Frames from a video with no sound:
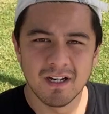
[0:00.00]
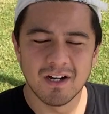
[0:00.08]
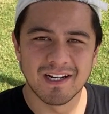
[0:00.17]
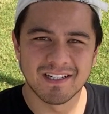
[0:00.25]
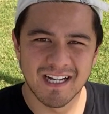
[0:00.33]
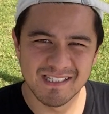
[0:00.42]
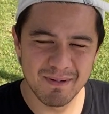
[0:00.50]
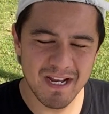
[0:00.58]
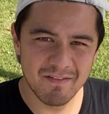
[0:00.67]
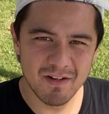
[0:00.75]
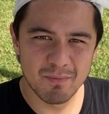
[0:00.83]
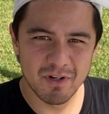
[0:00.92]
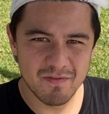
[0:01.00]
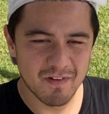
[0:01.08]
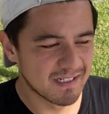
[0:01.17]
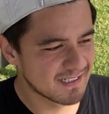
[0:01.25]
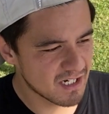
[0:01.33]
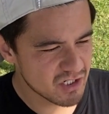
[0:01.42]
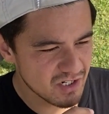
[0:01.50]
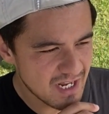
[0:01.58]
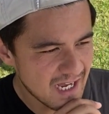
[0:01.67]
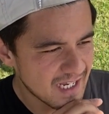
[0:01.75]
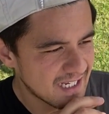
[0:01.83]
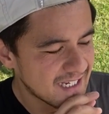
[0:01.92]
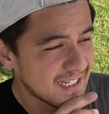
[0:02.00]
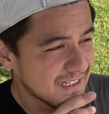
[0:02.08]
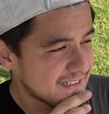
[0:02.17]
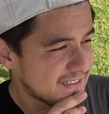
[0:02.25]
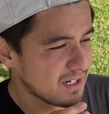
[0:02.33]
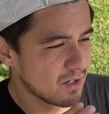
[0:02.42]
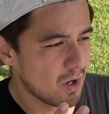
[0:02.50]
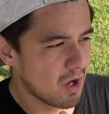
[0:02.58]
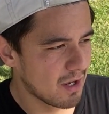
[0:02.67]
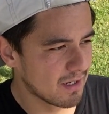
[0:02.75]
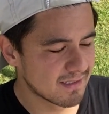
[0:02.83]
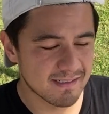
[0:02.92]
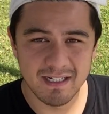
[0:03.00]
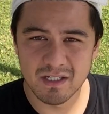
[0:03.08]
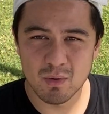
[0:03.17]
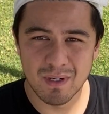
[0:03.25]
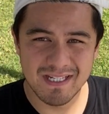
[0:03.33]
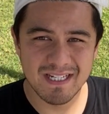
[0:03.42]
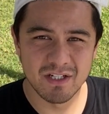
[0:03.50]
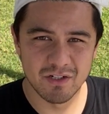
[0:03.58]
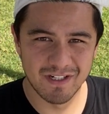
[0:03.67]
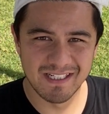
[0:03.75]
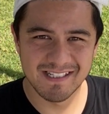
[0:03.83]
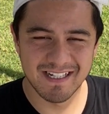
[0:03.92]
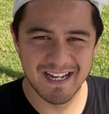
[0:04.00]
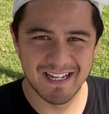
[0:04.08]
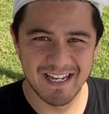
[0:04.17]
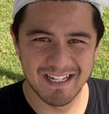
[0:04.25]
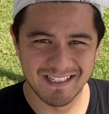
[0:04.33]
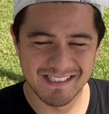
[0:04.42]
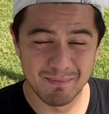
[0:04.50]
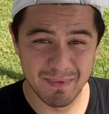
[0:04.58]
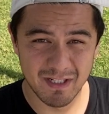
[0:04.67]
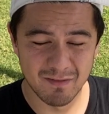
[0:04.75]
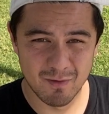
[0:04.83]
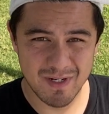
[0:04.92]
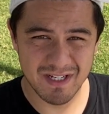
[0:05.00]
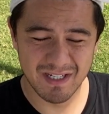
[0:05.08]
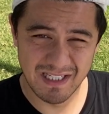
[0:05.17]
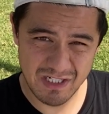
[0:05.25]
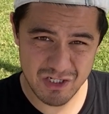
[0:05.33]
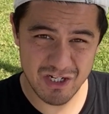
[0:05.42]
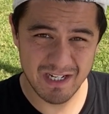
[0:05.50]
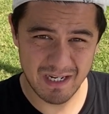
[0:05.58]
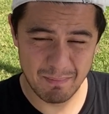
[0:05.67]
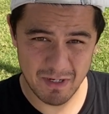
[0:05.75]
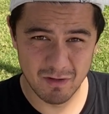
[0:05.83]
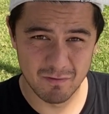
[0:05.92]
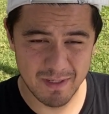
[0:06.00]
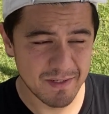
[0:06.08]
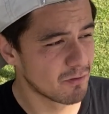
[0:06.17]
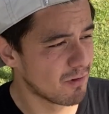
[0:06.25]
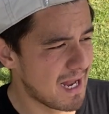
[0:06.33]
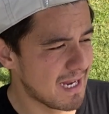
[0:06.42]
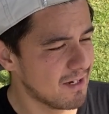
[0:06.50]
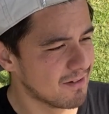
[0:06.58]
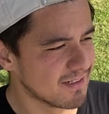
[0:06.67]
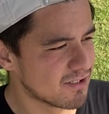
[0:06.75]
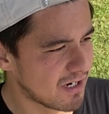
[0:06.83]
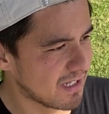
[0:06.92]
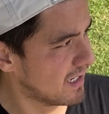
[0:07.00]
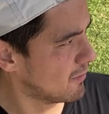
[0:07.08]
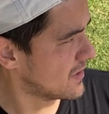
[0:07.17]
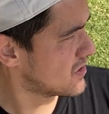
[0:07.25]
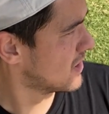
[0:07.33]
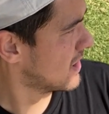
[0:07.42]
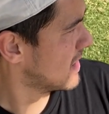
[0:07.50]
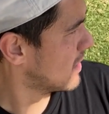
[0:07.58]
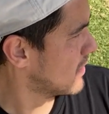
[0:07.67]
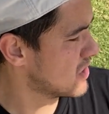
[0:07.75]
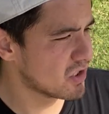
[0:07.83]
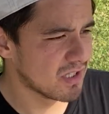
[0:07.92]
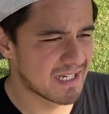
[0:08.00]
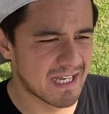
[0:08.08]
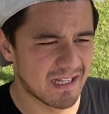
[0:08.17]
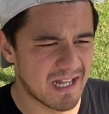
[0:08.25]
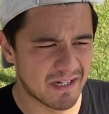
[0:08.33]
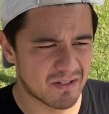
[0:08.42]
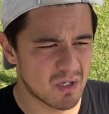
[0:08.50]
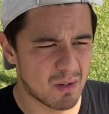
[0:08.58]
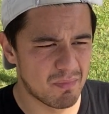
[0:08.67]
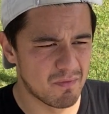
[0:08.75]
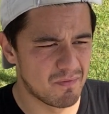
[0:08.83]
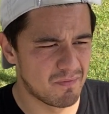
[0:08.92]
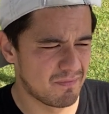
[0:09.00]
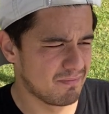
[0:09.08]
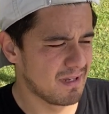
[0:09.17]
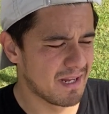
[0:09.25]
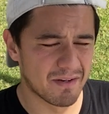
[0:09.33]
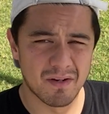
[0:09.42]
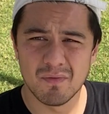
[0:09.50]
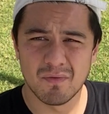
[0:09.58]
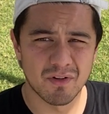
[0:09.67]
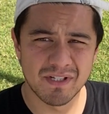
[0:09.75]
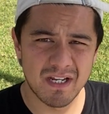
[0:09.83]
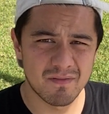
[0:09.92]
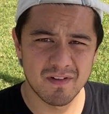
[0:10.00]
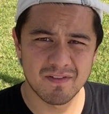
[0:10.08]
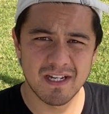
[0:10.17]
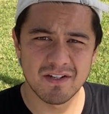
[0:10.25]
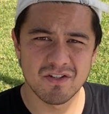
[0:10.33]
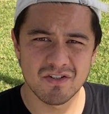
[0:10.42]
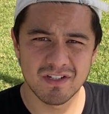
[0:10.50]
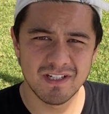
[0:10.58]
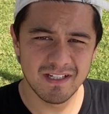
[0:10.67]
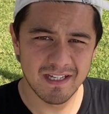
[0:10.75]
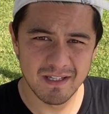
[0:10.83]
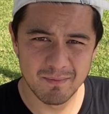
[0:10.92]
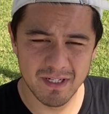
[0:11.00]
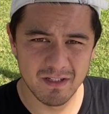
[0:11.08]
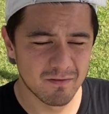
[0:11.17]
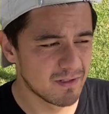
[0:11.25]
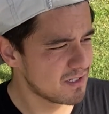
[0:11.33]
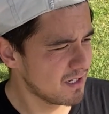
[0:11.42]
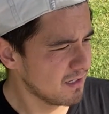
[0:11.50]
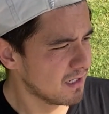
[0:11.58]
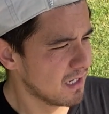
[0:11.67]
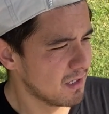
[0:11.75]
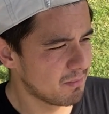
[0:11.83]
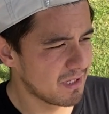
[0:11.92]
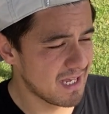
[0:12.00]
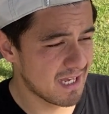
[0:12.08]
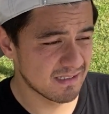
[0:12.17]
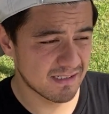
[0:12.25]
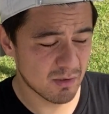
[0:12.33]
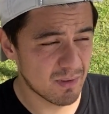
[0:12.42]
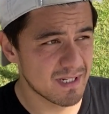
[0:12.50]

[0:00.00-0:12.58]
Alright guys, been having a pretty fun session out here. It's so hot. It's like 20 degrees today and it's the middle of winter. Legit middle of winter right here in Australia, which we usually get like top of, I don't know, 14, 15 usually in the middle of winter. But yeah, it's